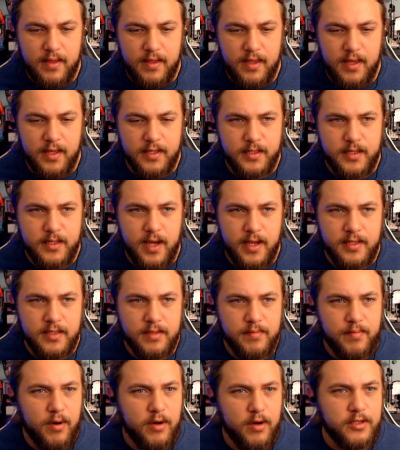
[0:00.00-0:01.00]
yes,
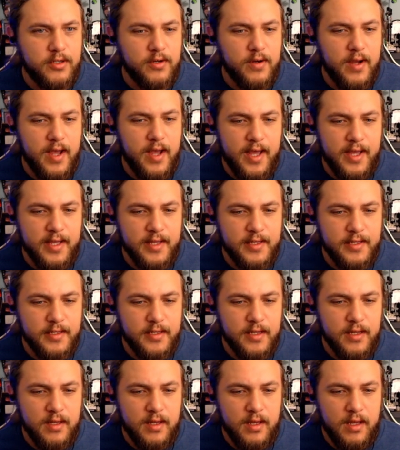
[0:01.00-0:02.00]
Dice Parser
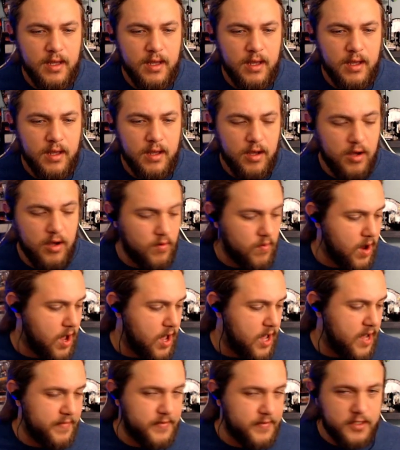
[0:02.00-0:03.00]
has
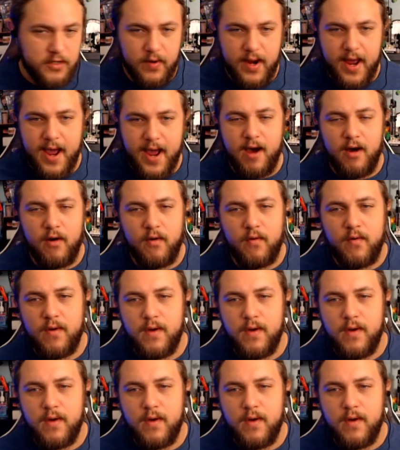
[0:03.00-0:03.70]
arrived. So now,